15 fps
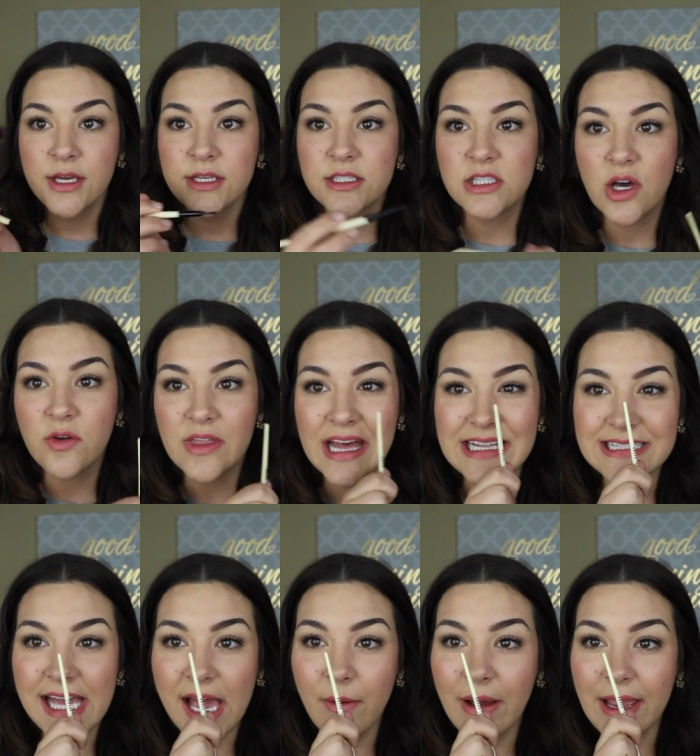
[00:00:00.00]
So that's
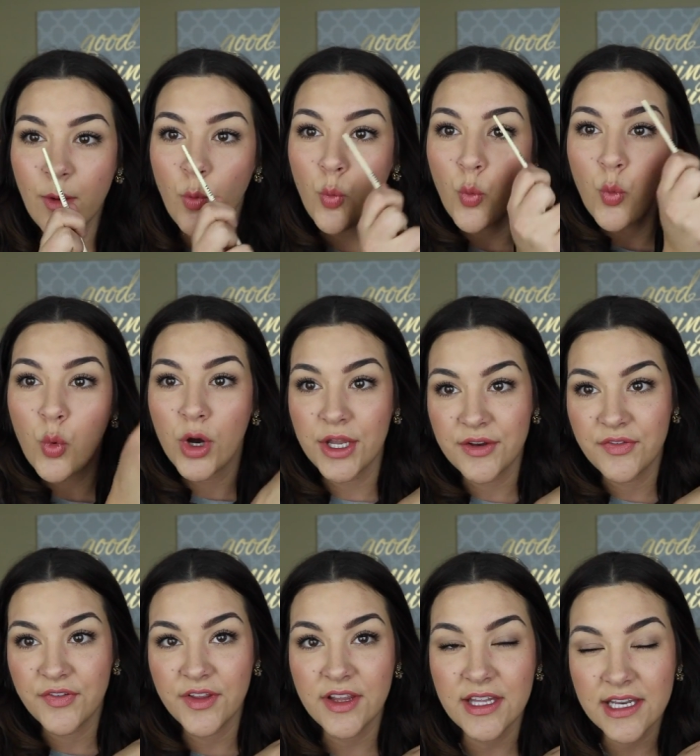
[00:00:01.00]
how I would
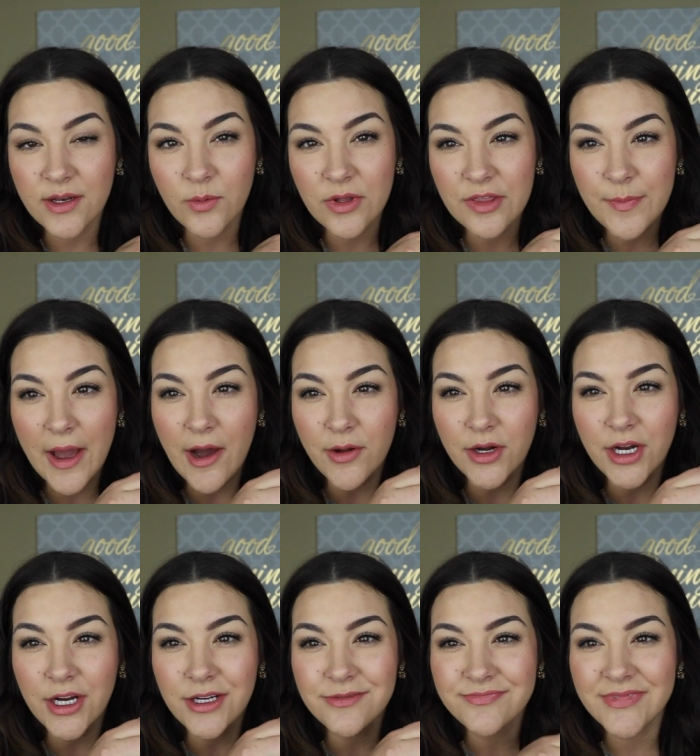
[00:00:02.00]
fill it in with
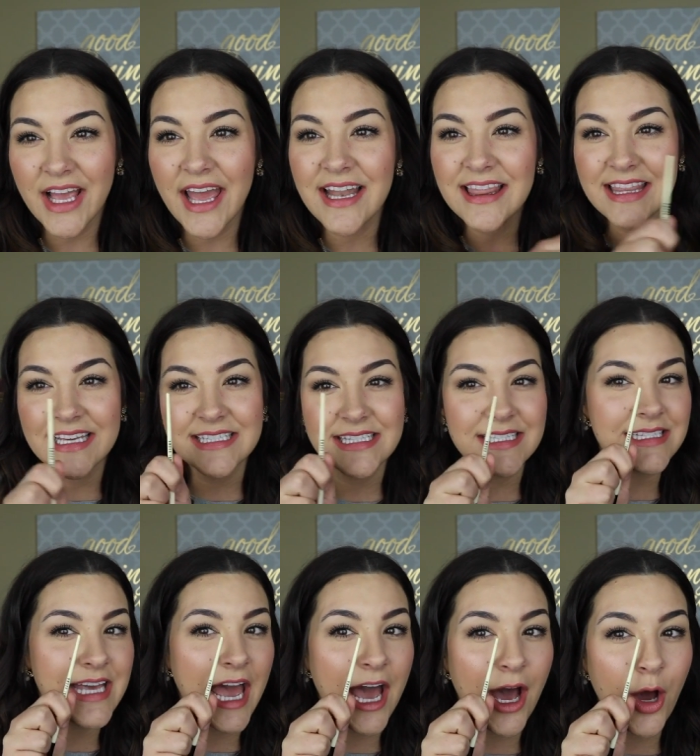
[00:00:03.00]
powder, and this
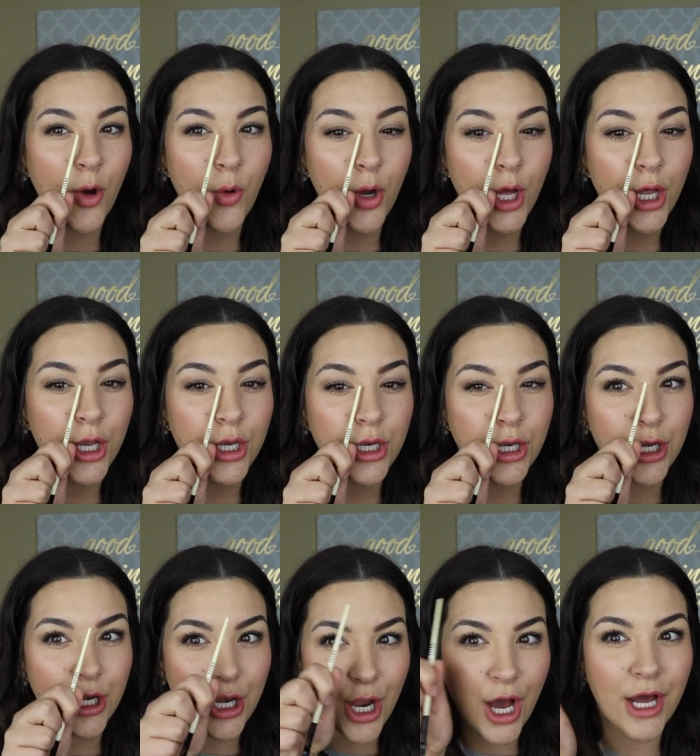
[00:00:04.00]
is how
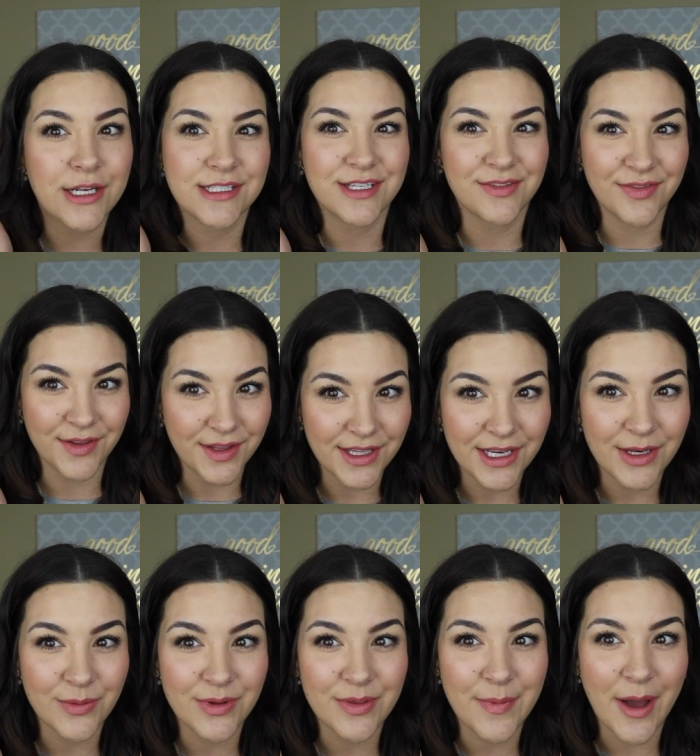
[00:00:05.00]
not to fill it
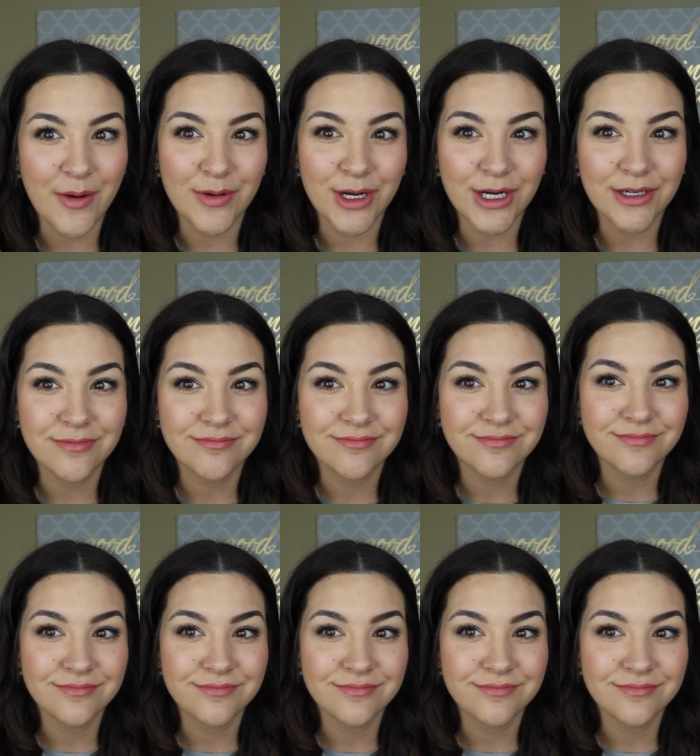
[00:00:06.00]
in with powder.